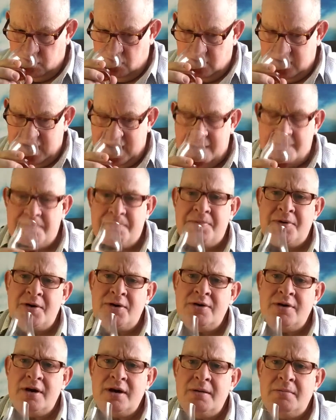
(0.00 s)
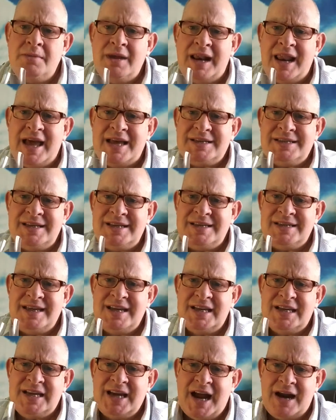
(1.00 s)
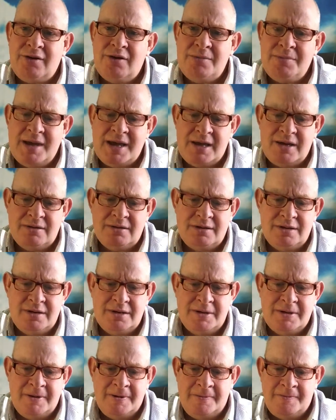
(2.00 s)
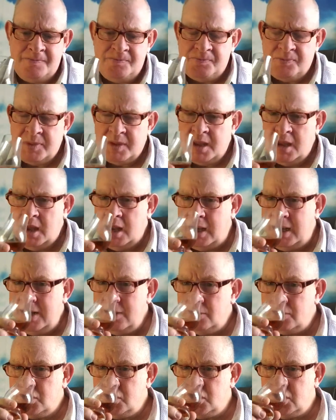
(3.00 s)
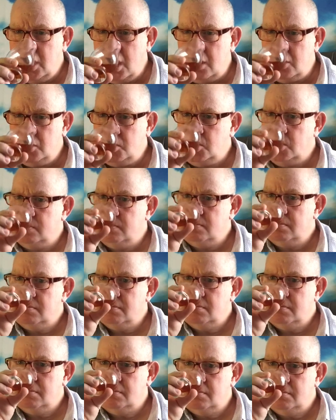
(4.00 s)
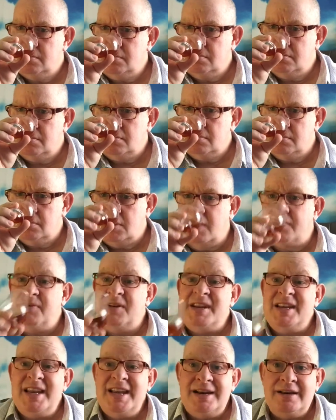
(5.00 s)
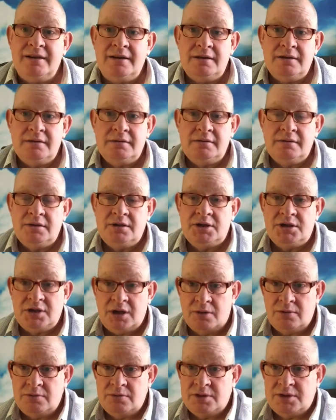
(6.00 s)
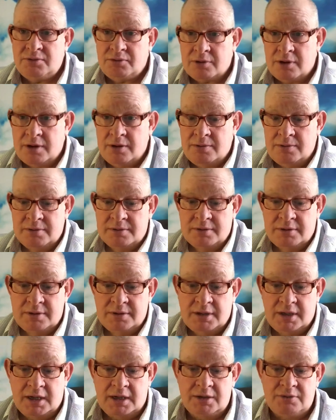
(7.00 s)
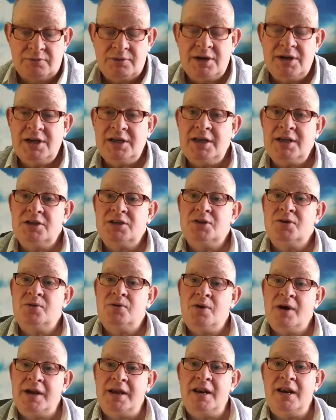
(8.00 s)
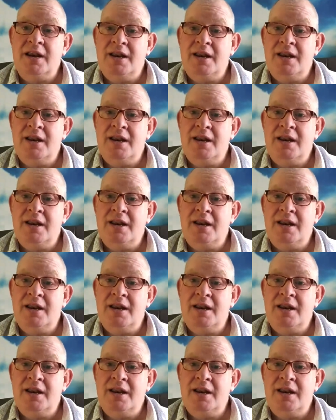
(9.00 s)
You get burnt molasses, caramel, a little touch of vanilla shows through. It really is quite